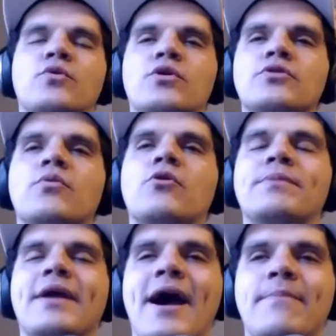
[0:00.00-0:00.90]
world will
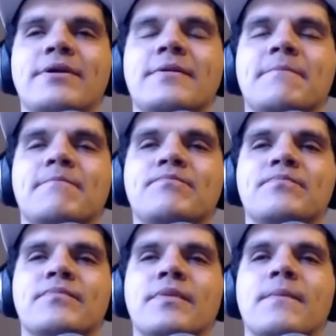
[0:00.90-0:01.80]
be happy.
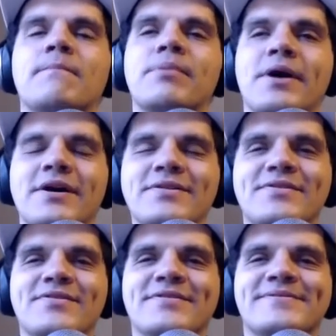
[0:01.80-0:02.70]
But